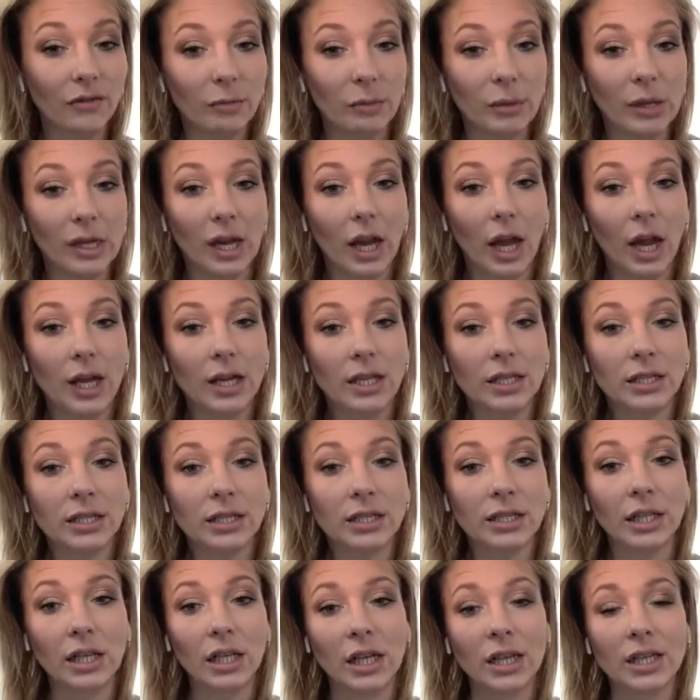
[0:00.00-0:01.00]
because
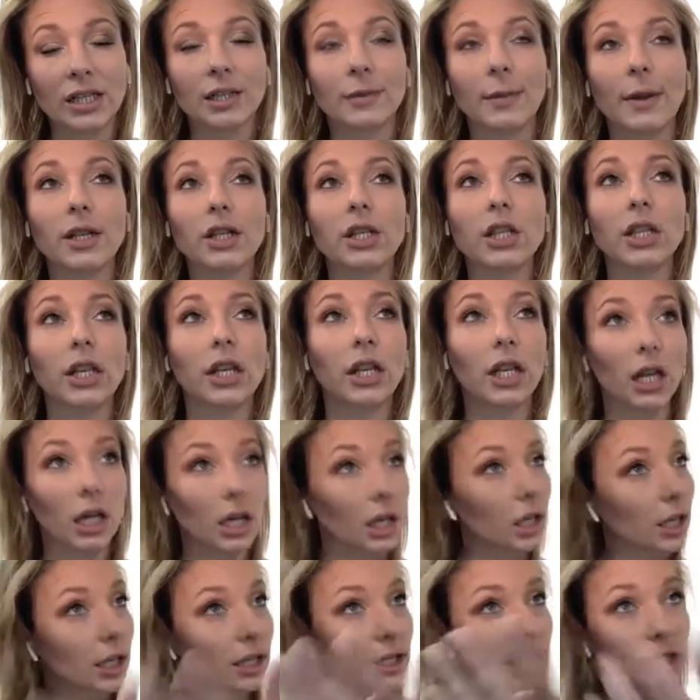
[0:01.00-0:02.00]
especially
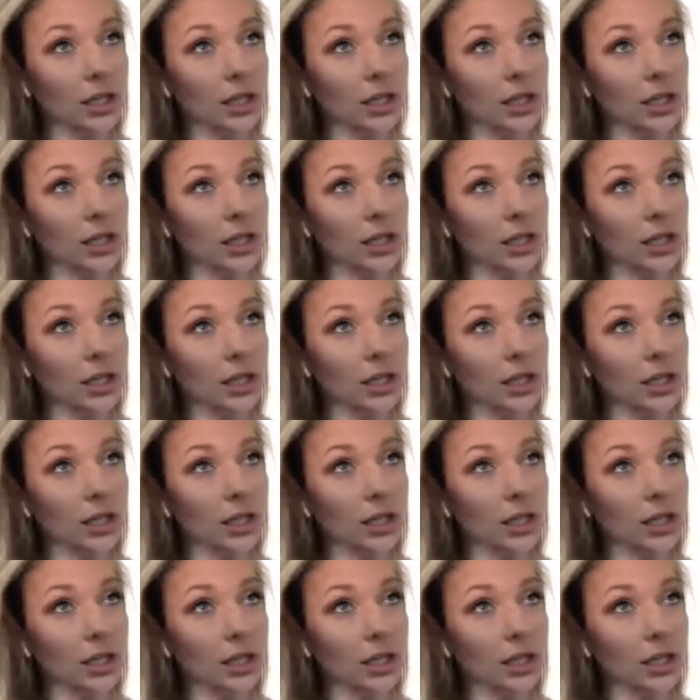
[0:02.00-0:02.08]
here, that's